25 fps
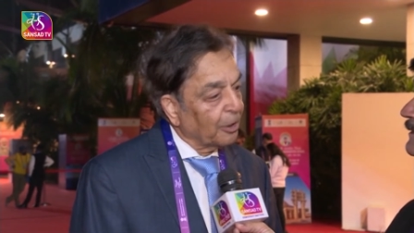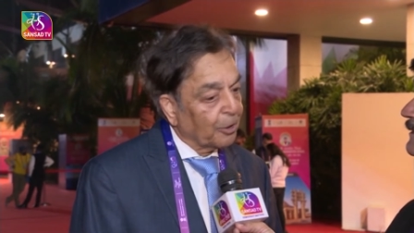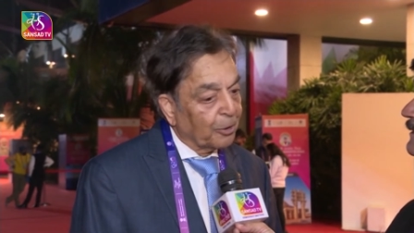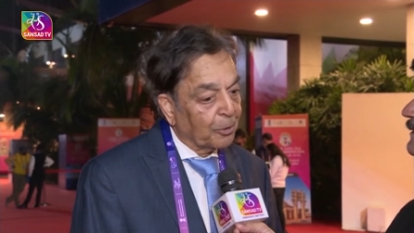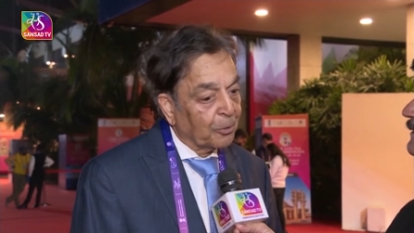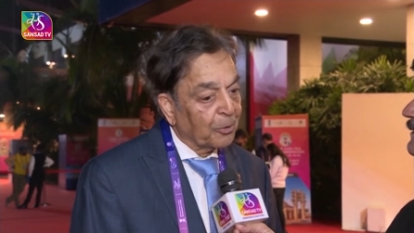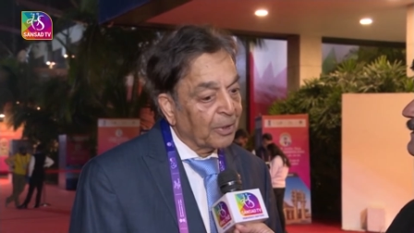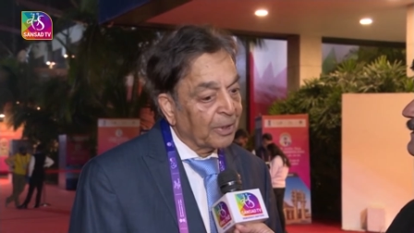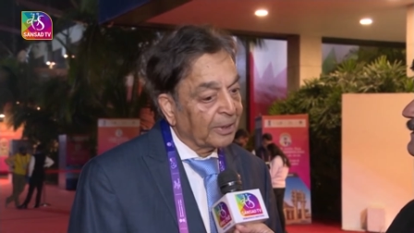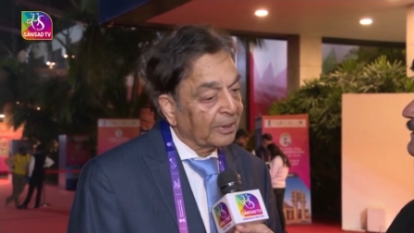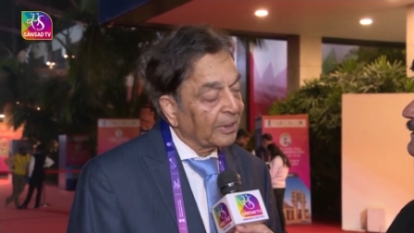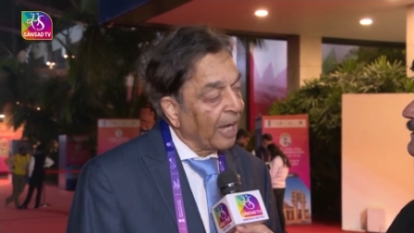
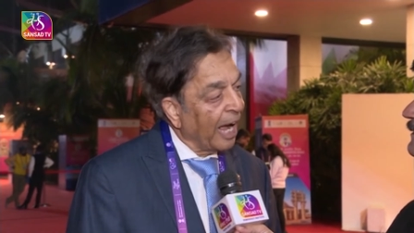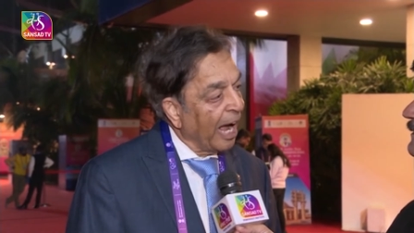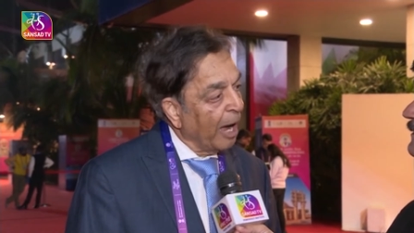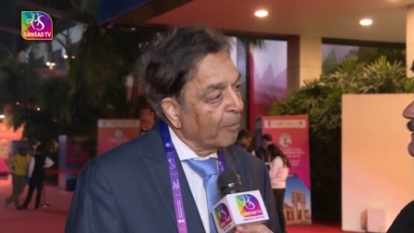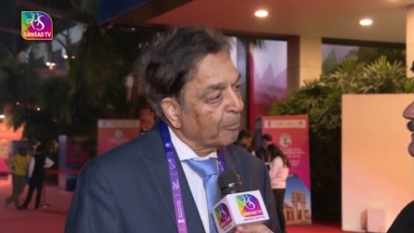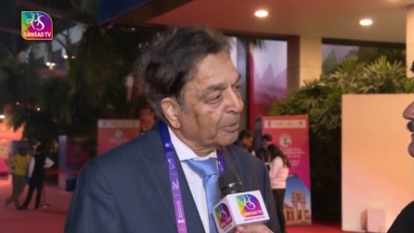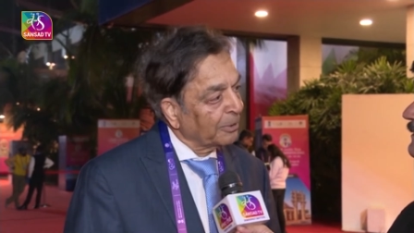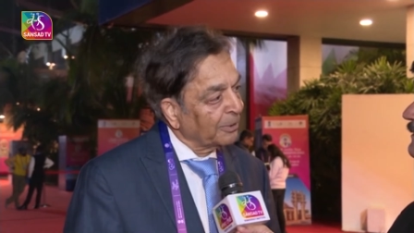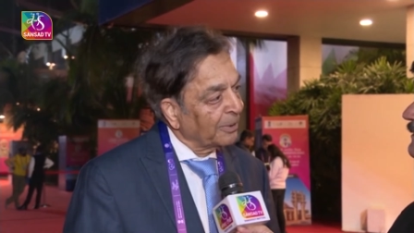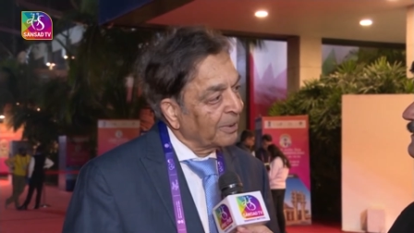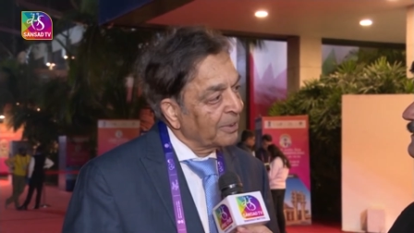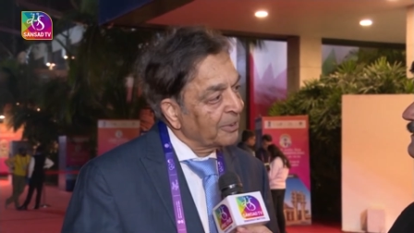during the
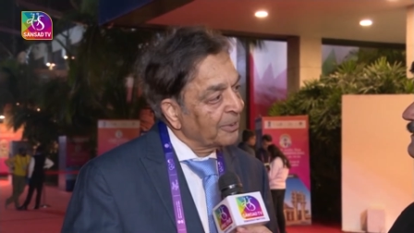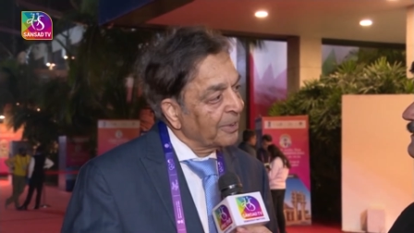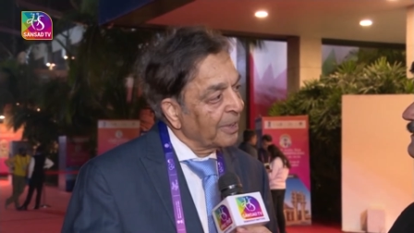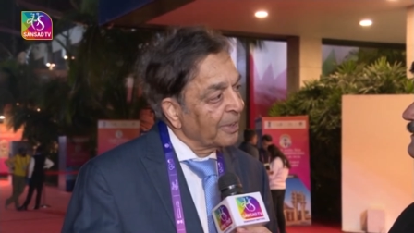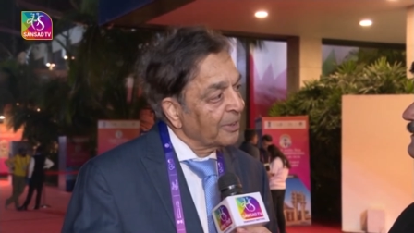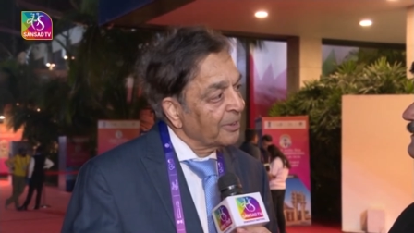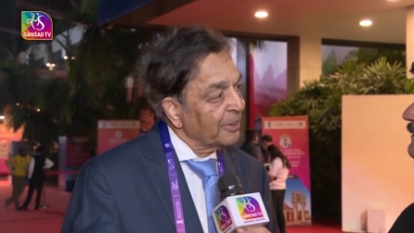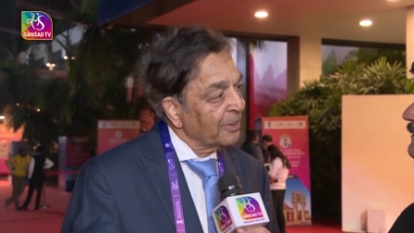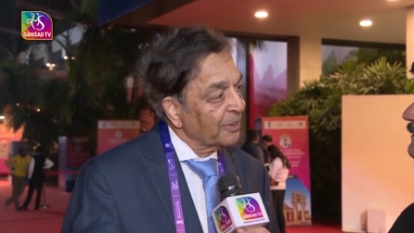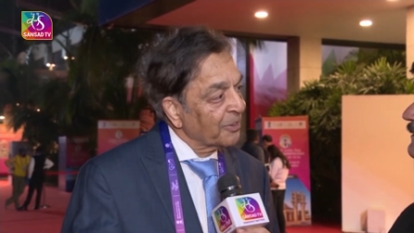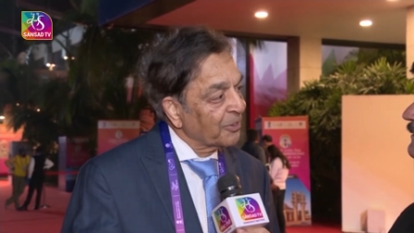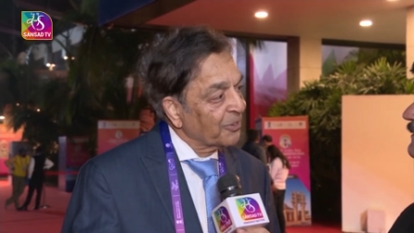hormonal
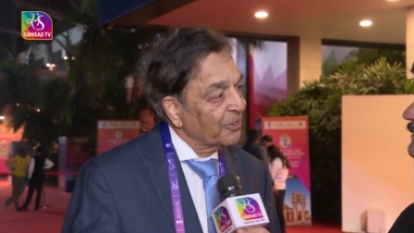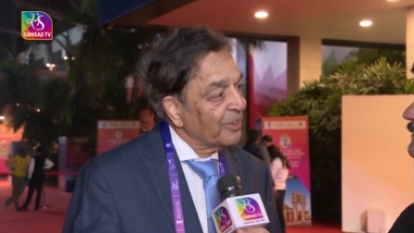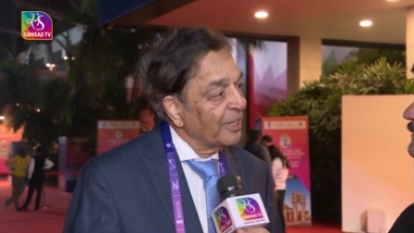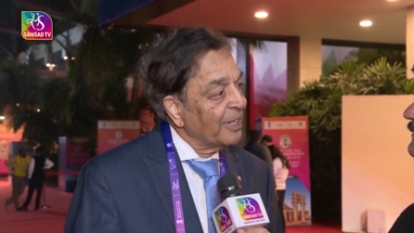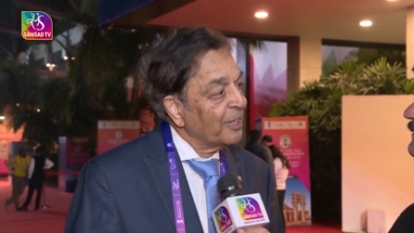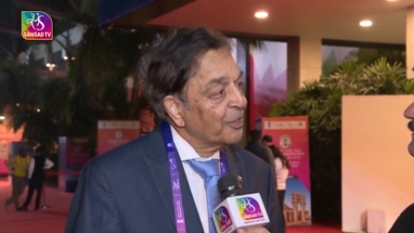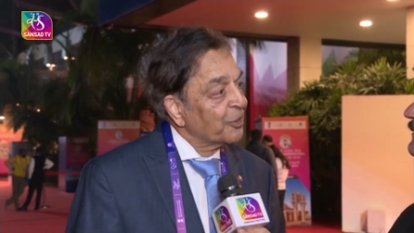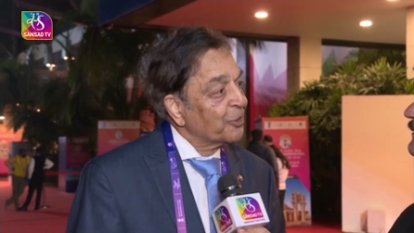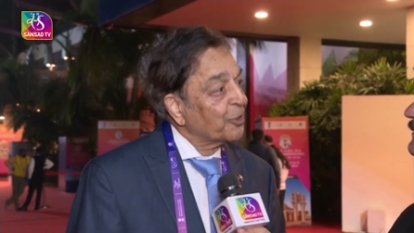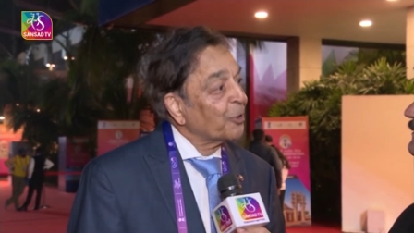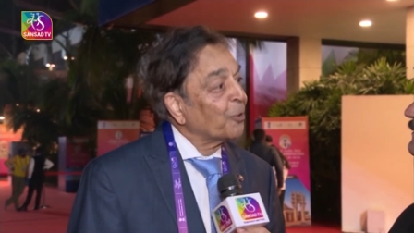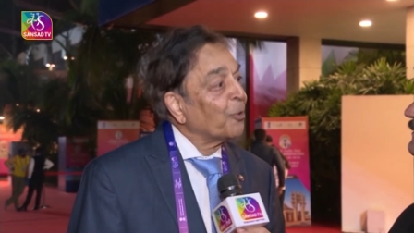changes,
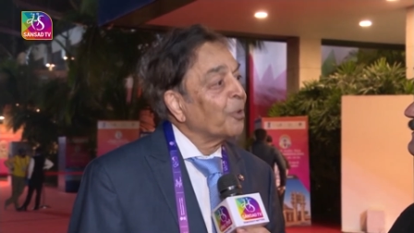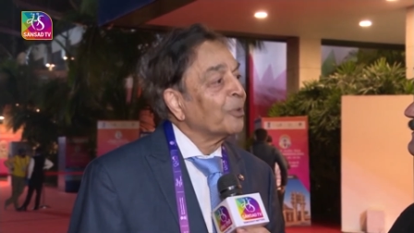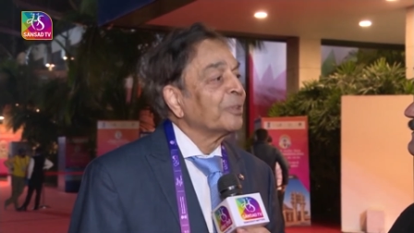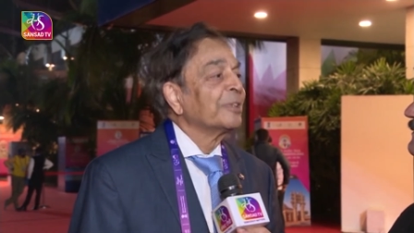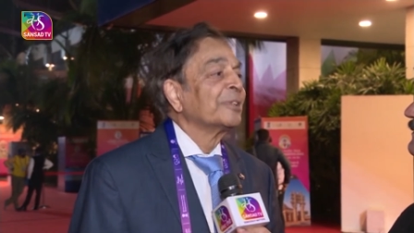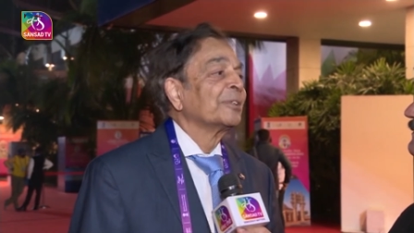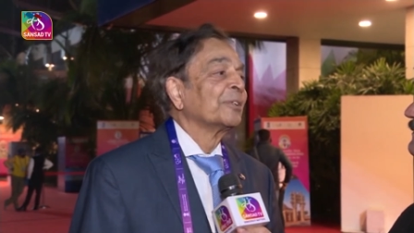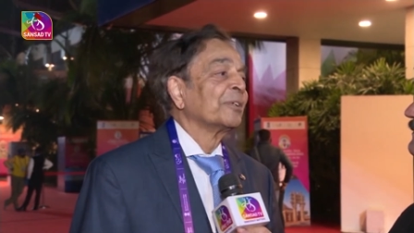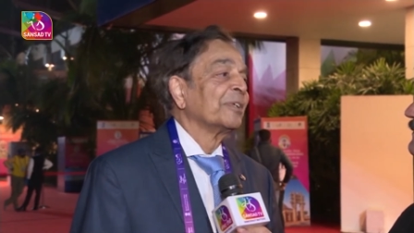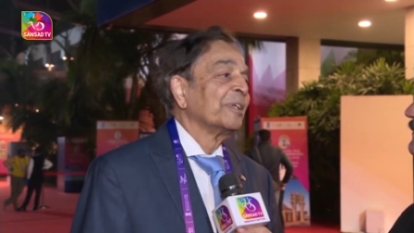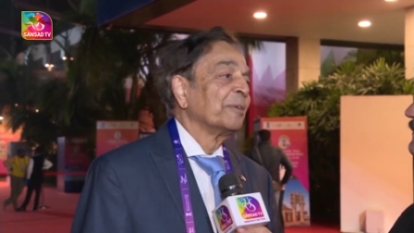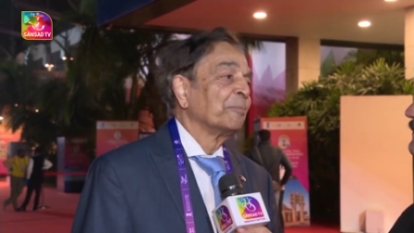she goes
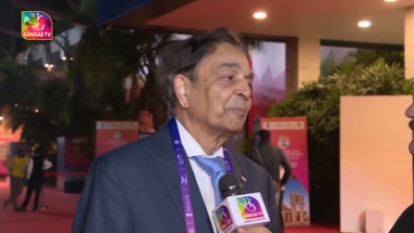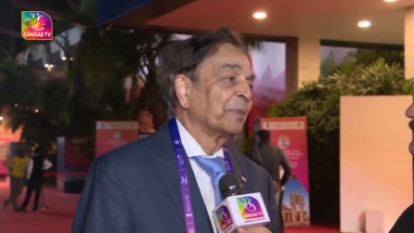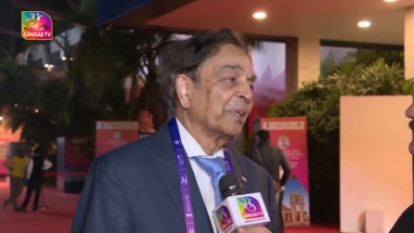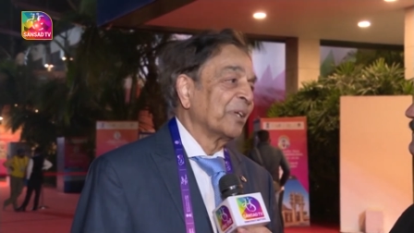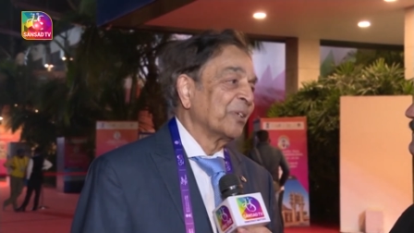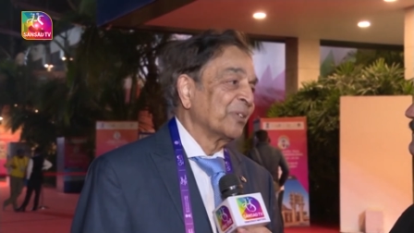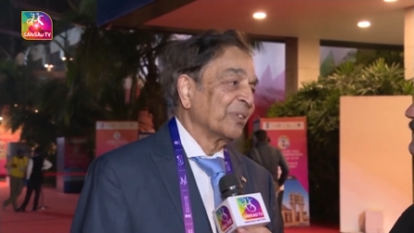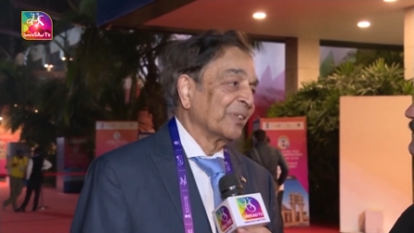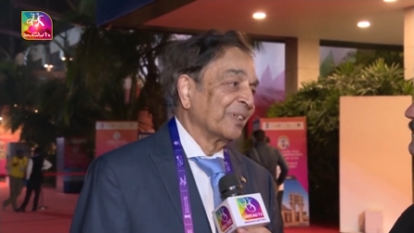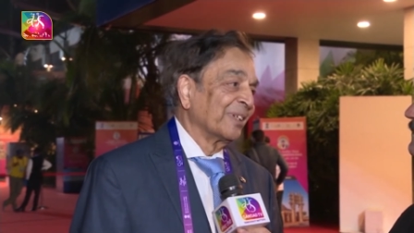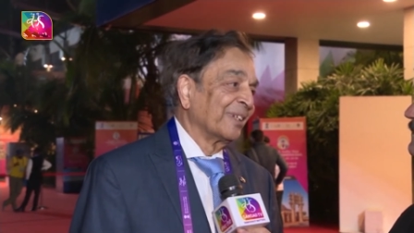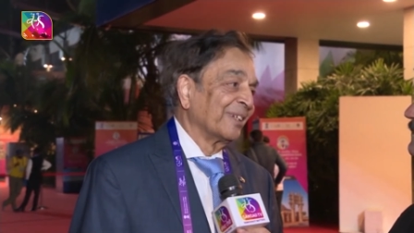into
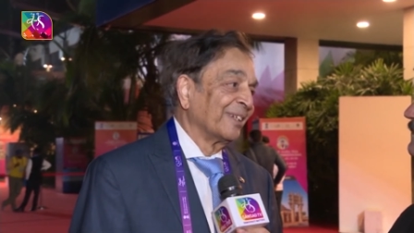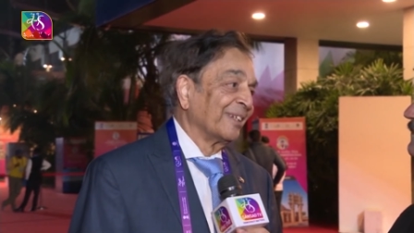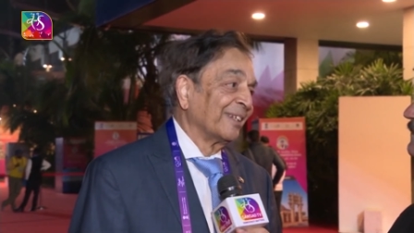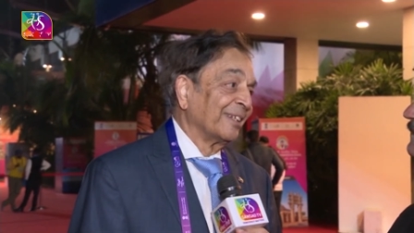depression.